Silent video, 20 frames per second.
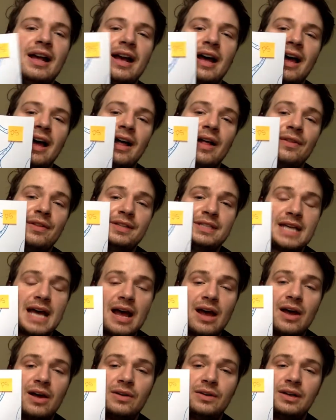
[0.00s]
the
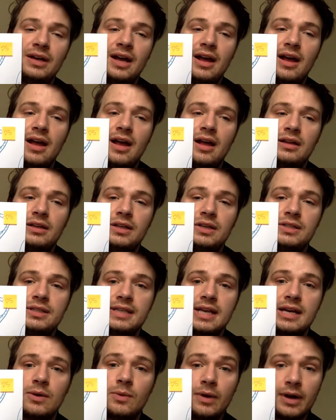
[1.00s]
town looks
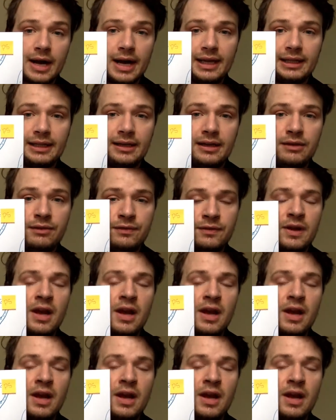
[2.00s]
like where I live,